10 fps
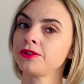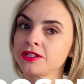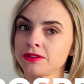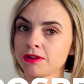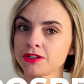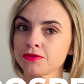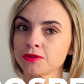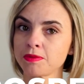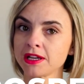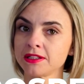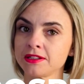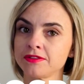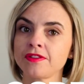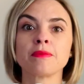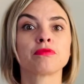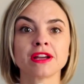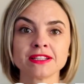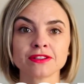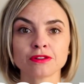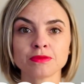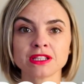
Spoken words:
it's a retrospective, a brainstorming